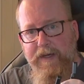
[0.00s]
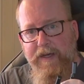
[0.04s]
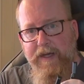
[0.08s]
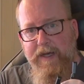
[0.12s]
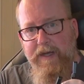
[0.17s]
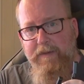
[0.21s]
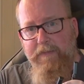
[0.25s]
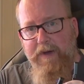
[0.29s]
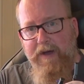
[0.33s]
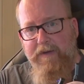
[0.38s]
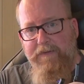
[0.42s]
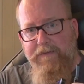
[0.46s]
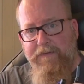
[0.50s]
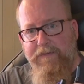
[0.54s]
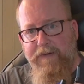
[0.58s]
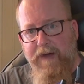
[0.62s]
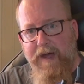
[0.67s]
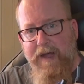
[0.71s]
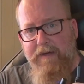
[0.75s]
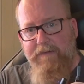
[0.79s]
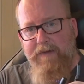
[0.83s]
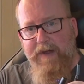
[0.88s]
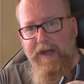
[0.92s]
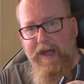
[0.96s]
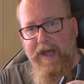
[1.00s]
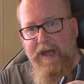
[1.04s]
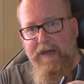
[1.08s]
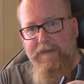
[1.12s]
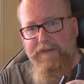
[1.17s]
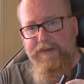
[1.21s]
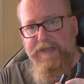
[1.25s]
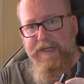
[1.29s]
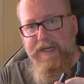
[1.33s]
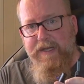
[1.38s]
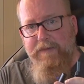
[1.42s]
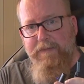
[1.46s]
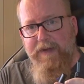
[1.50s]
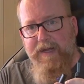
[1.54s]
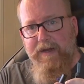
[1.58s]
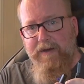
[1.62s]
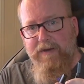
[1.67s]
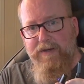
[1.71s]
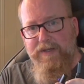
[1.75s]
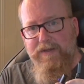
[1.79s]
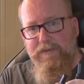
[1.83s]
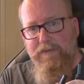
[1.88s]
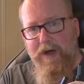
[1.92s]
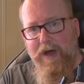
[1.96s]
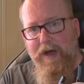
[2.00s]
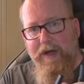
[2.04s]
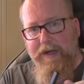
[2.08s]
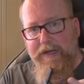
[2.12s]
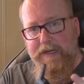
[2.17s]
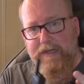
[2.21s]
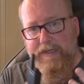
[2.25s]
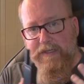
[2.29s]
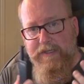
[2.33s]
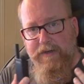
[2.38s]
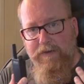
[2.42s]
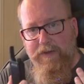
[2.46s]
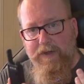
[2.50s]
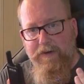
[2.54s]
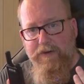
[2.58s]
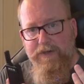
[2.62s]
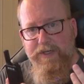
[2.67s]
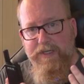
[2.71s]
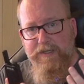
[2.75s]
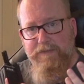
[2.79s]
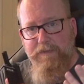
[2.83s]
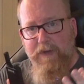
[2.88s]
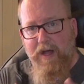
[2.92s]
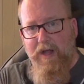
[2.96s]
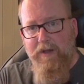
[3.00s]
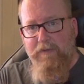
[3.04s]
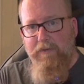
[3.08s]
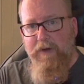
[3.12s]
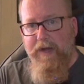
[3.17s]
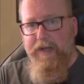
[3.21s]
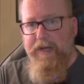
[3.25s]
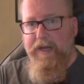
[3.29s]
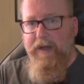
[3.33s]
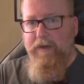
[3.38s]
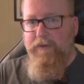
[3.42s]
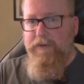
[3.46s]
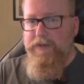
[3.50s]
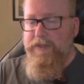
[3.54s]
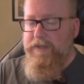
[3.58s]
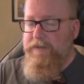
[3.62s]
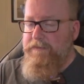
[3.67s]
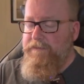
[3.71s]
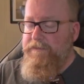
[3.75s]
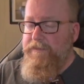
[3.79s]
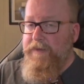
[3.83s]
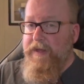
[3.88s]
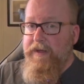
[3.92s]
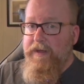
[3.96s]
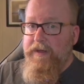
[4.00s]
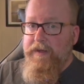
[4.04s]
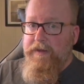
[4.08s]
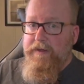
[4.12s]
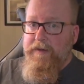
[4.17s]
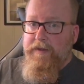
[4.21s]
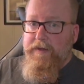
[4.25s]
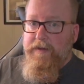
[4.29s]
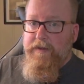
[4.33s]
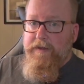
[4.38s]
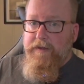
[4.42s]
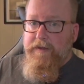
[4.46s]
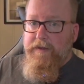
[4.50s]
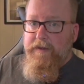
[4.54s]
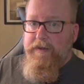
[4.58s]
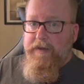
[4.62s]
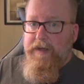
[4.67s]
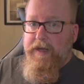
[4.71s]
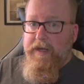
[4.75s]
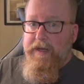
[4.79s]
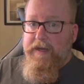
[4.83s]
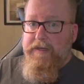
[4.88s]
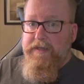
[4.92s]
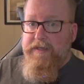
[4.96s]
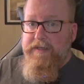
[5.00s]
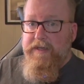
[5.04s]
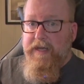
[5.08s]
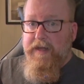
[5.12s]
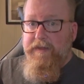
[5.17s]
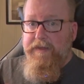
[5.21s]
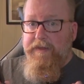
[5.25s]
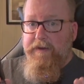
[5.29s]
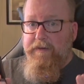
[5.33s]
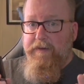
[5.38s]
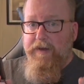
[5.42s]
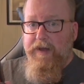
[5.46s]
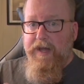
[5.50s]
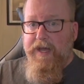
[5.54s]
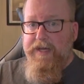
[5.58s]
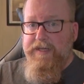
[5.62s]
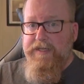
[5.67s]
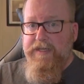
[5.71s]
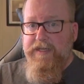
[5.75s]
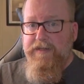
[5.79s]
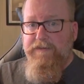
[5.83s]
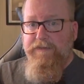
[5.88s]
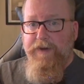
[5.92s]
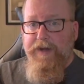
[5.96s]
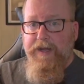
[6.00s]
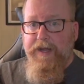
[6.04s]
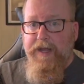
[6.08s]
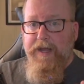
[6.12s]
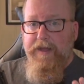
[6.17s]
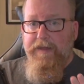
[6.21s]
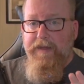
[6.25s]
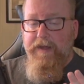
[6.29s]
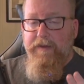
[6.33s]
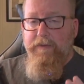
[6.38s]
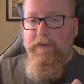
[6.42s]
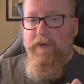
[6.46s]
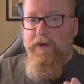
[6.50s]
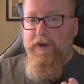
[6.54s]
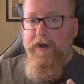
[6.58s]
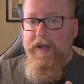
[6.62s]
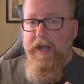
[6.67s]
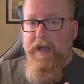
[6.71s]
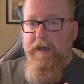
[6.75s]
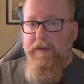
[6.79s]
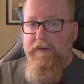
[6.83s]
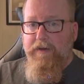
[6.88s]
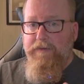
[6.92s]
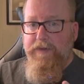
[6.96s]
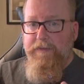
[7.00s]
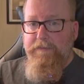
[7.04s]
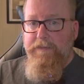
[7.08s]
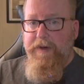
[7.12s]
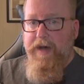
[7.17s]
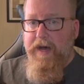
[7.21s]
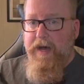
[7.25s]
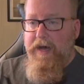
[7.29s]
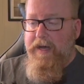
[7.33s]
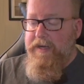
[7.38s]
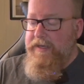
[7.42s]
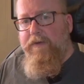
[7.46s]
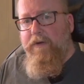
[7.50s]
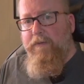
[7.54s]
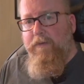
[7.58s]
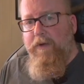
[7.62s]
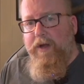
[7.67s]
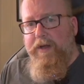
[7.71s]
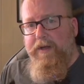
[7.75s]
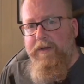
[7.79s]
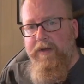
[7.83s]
and about 5.5 centimeters wide. So they're small radios. And as I said, they're license-free and they work out of the box. For what